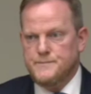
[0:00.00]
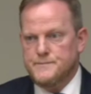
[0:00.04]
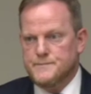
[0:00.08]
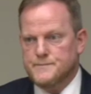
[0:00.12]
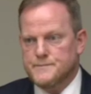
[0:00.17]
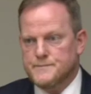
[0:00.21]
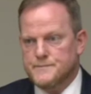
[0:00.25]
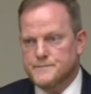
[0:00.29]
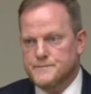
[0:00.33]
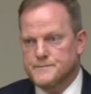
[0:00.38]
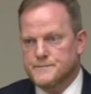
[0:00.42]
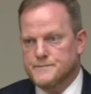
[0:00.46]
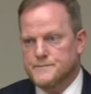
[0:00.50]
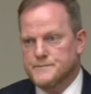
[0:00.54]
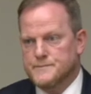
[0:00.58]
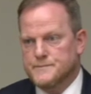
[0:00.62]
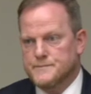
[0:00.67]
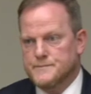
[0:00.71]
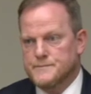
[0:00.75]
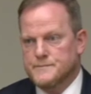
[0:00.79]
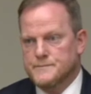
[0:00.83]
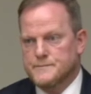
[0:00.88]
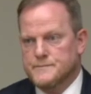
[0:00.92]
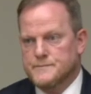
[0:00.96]
Firstly,
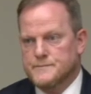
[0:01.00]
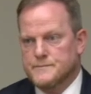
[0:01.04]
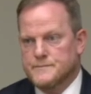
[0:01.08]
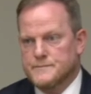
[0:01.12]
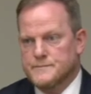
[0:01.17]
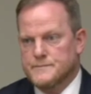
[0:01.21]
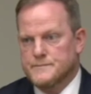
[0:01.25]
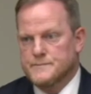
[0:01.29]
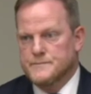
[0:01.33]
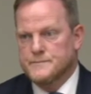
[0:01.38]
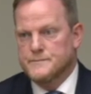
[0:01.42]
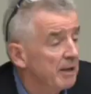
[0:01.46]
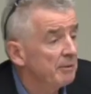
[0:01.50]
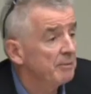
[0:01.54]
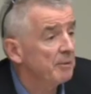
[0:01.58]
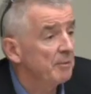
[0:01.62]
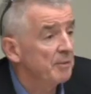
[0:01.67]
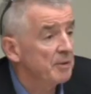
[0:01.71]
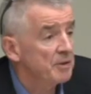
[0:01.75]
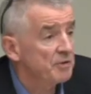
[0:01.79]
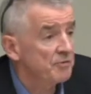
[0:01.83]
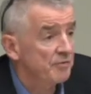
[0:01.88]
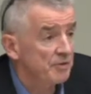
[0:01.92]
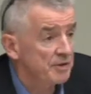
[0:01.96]
you don't need planning
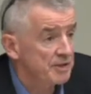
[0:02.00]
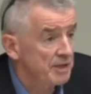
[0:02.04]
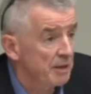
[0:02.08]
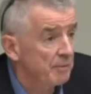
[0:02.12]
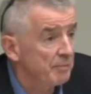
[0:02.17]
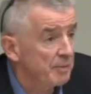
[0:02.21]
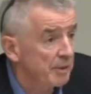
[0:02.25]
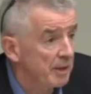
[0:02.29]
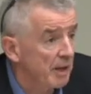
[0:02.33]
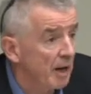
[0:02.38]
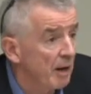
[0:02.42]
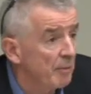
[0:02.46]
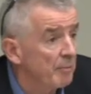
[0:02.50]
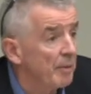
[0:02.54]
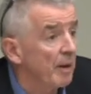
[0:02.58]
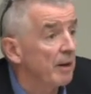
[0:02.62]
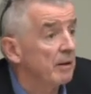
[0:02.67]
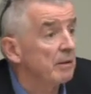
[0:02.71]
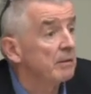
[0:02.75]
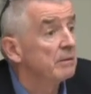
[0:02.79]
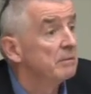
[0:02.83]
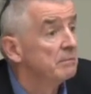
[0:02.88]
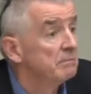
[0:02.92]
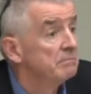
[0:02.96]
permission for a temporary car
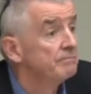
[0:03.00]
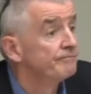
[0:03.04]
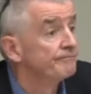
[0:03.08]
park.